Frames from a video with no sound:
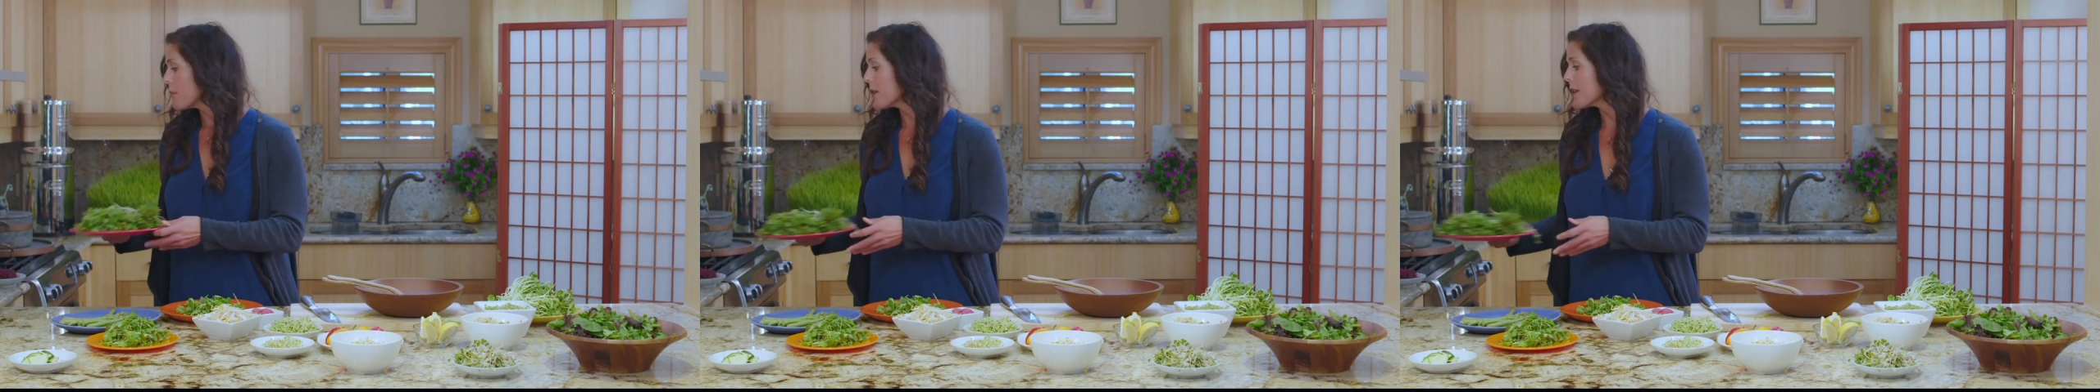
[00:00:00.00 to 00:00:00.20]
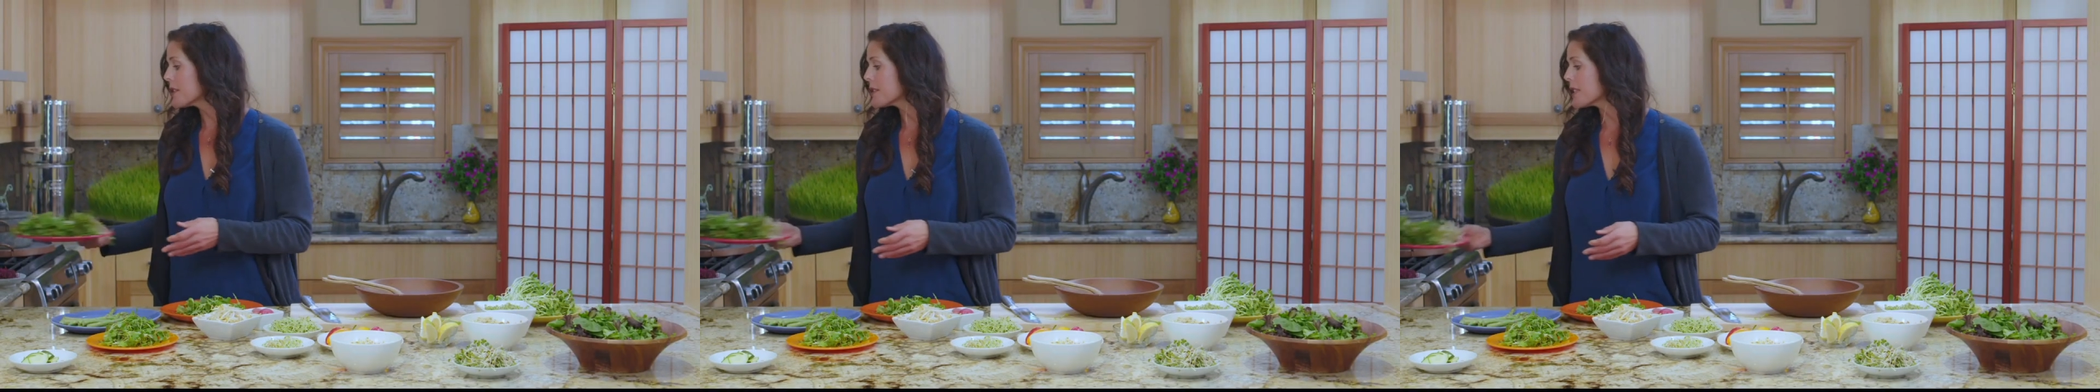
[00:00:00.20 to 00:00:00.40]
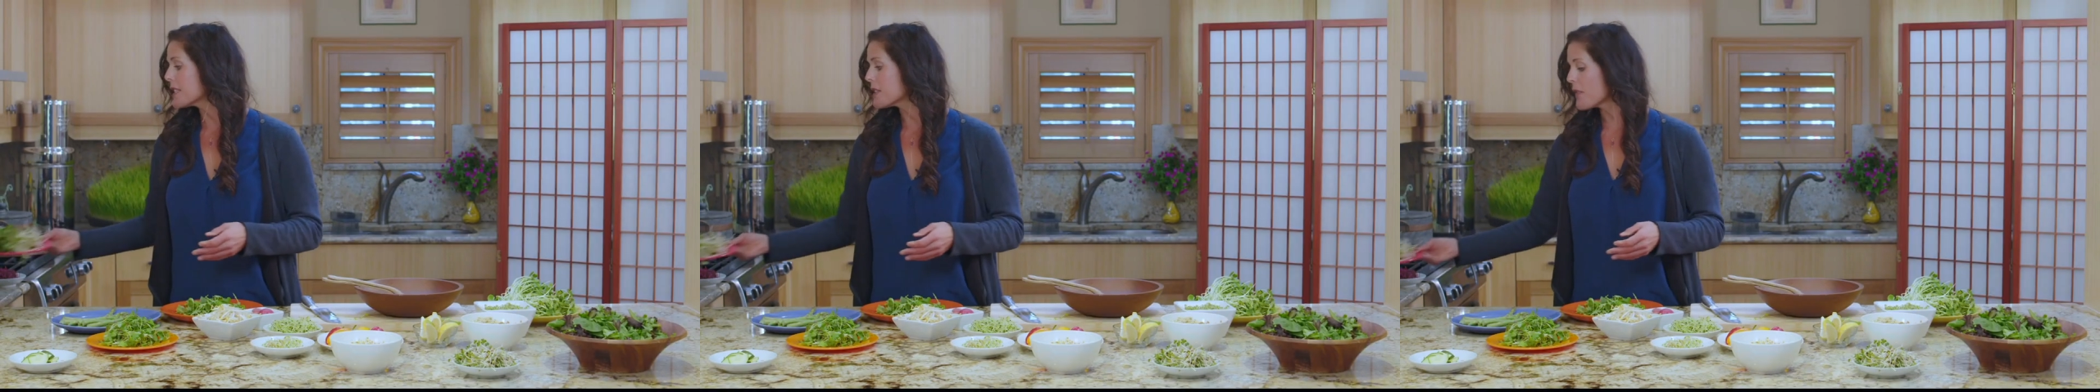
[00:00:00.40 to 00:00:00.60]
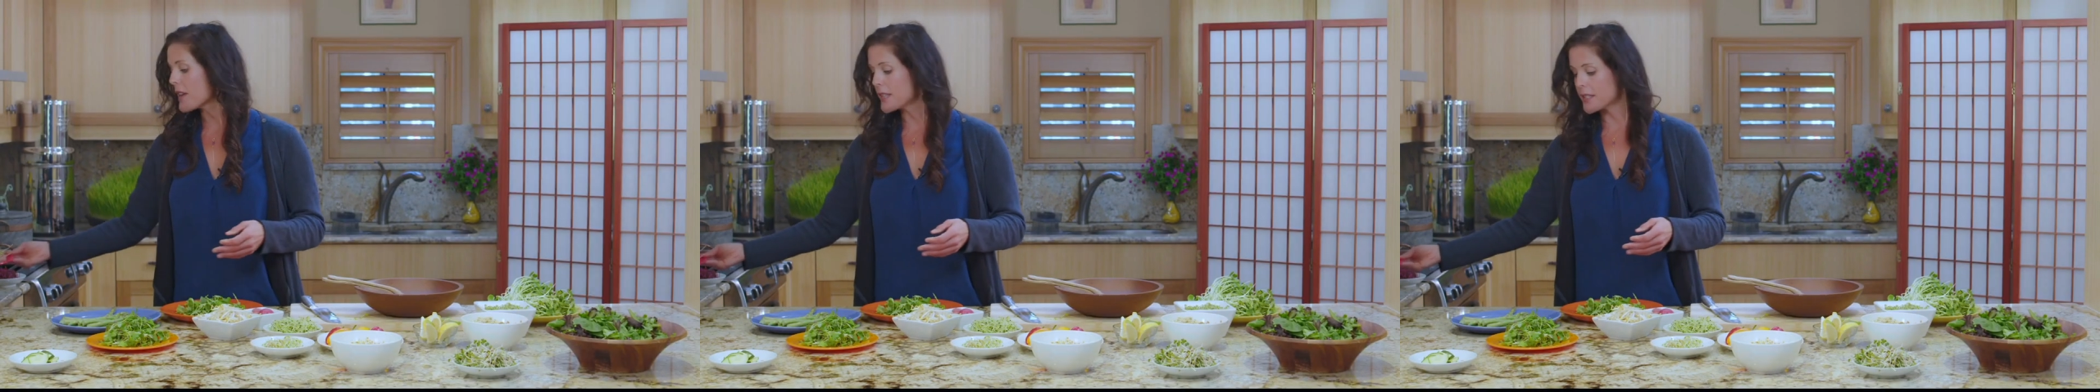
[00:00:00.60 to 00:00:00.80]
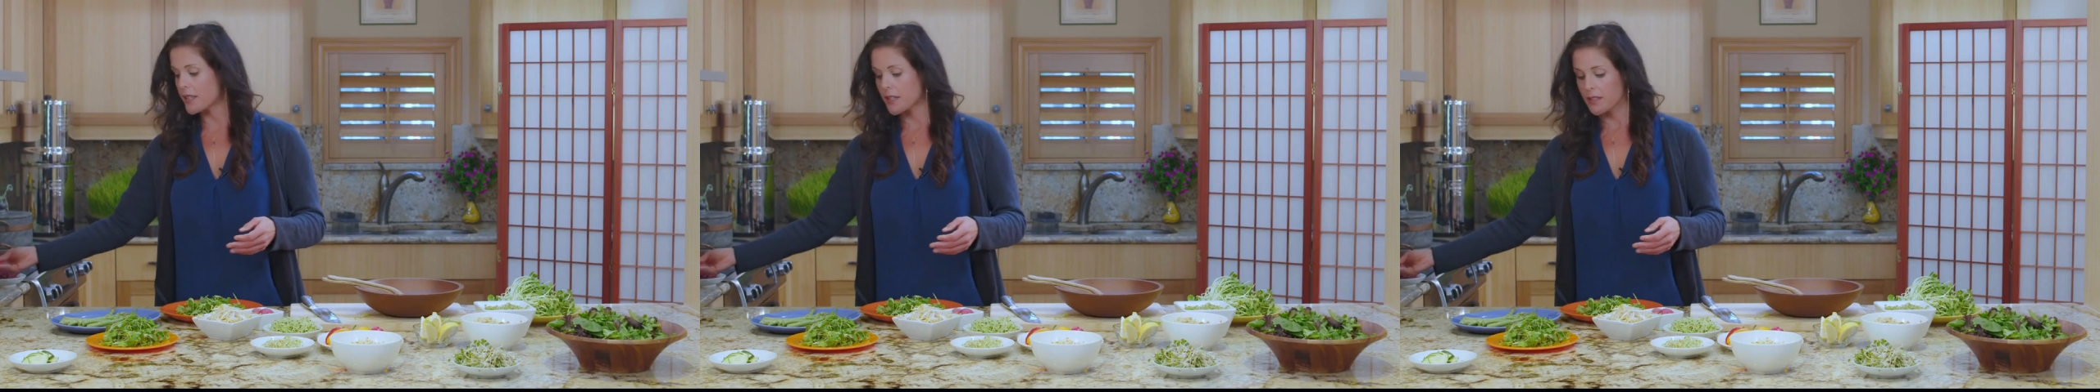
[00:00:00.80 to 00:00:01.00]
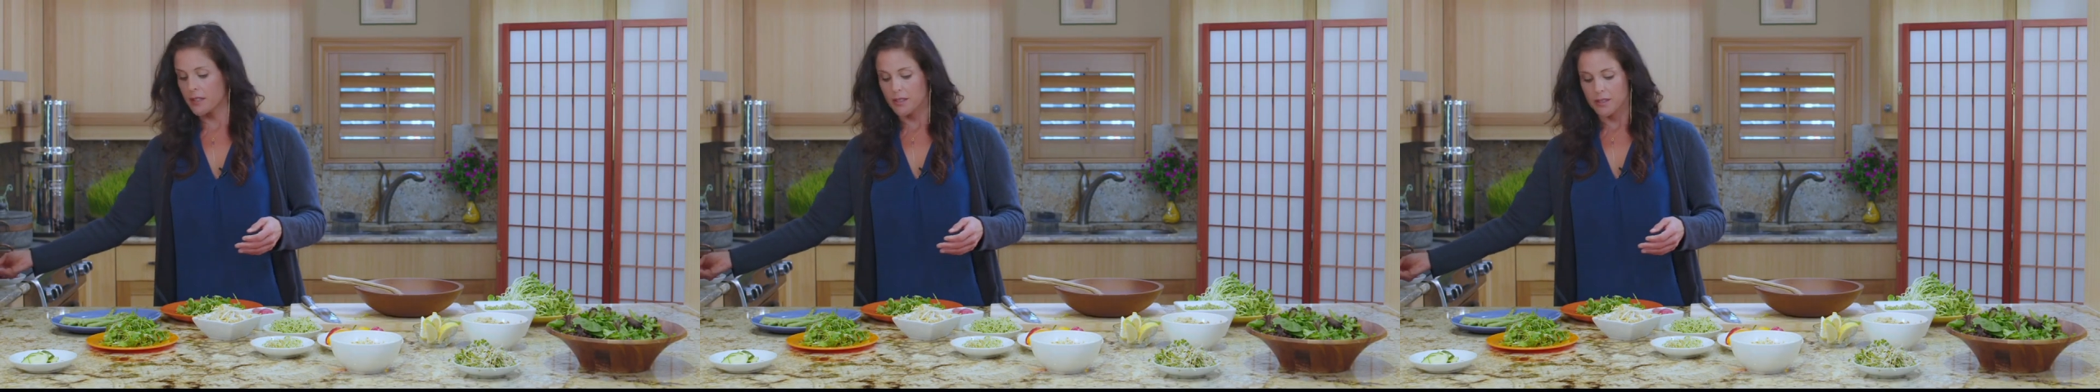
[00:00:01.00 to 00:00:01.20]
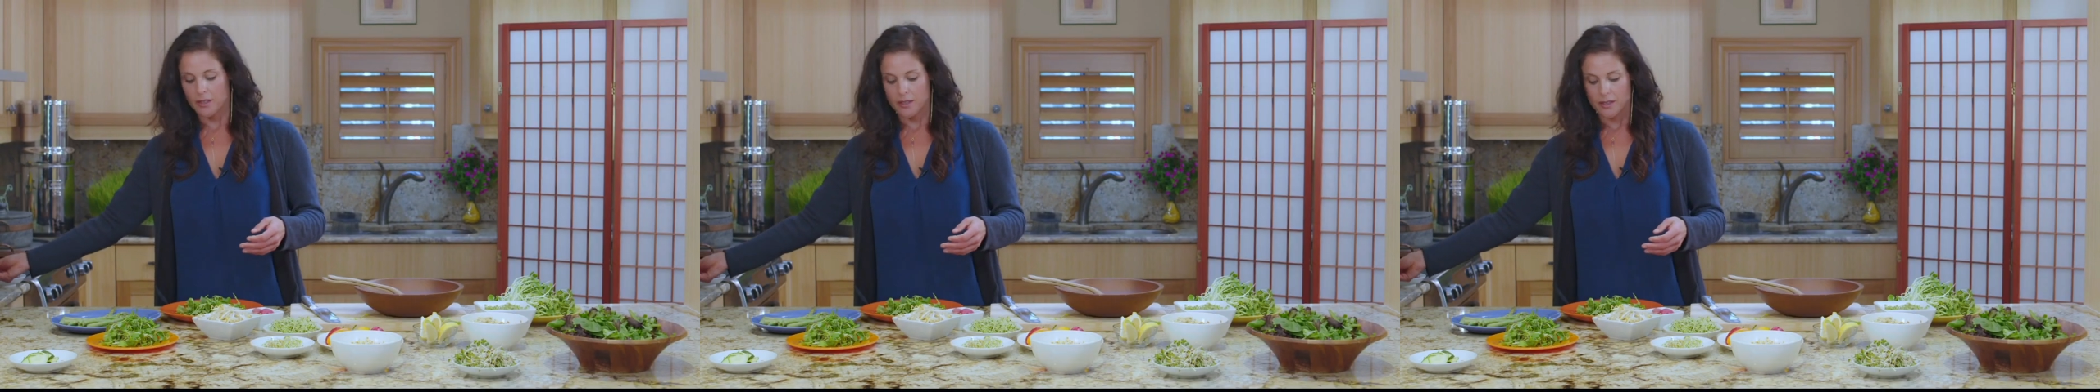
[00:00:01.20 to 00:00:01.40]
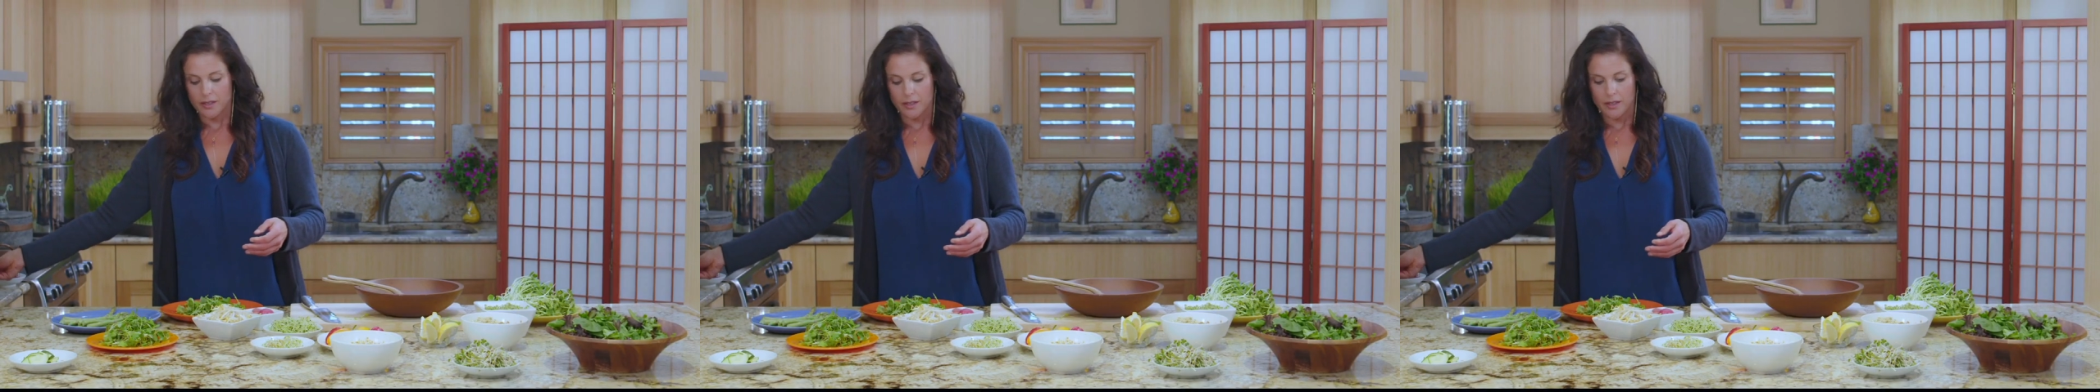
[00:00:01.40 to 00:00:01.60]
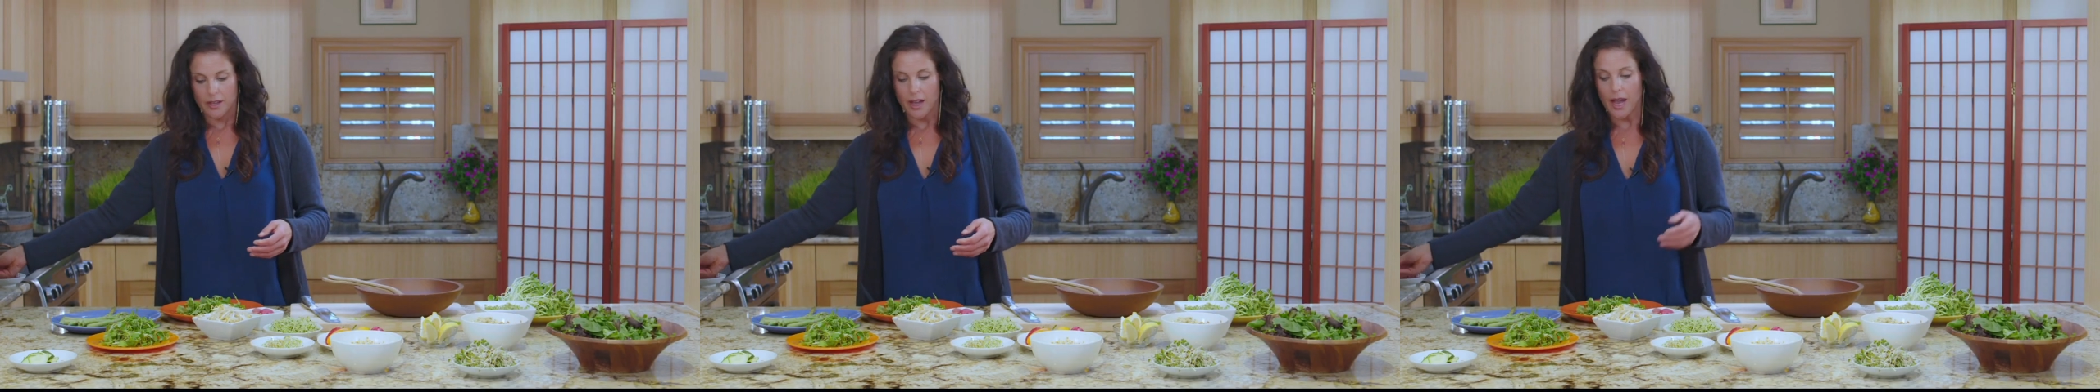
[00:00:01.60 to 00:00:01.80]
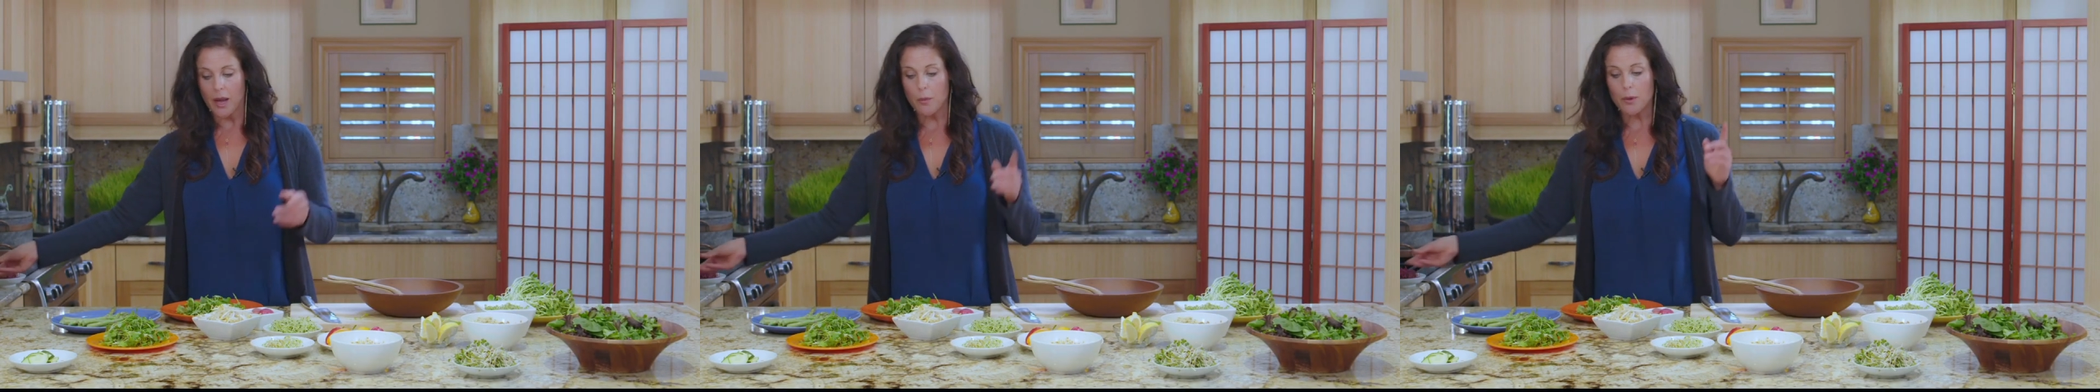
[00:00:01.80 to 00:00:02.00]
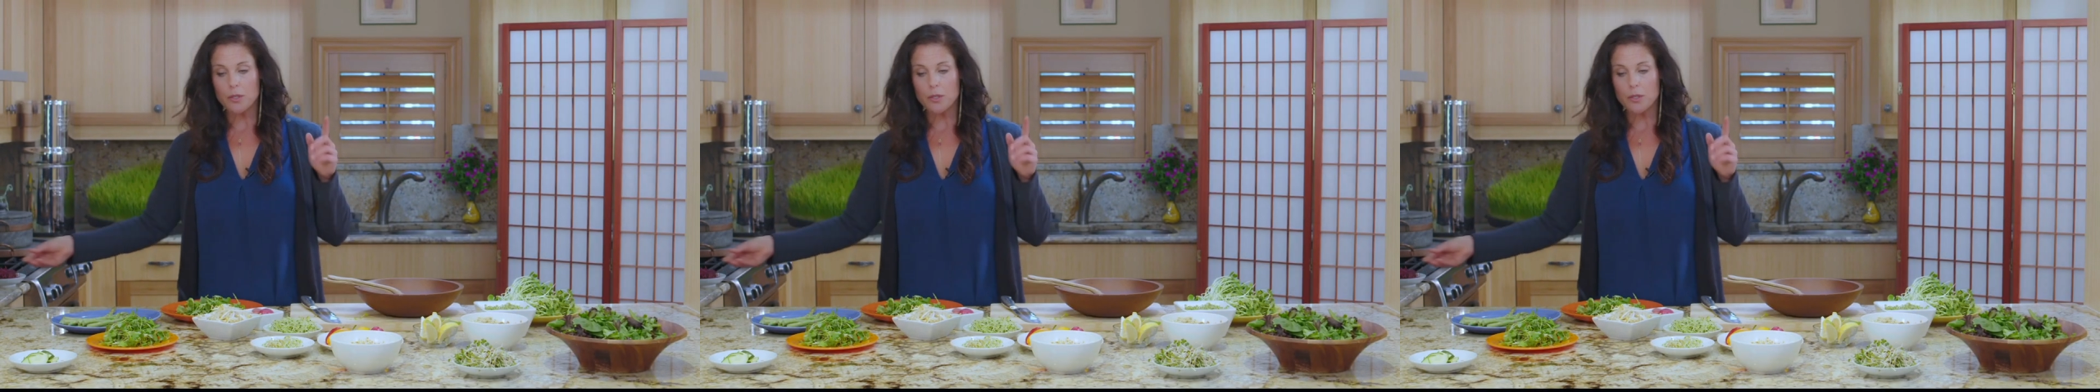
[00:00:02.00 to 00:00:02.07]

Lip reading: Because let's face it, I